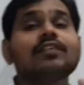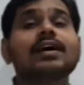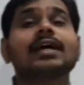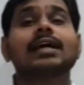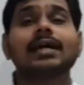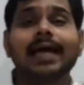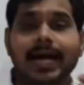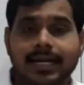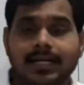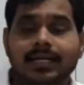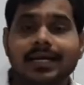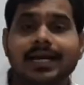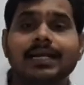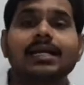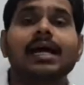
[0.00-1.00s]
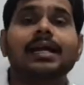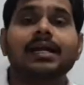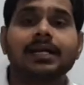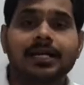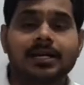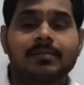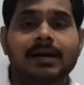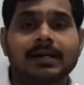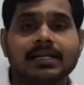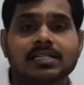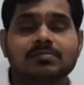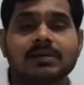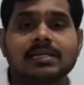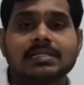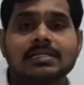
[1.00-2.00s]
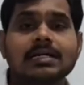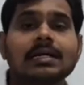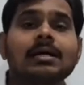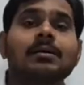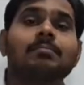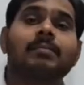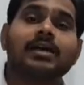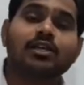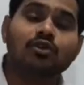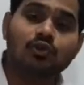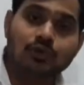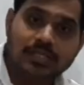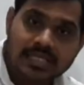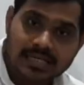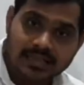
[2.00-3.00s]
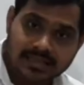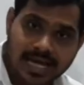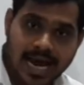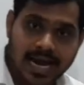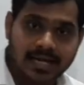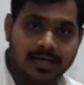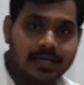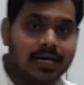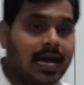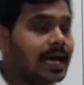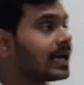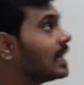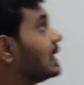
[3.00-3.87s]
I get any identity matrix means, by using that I can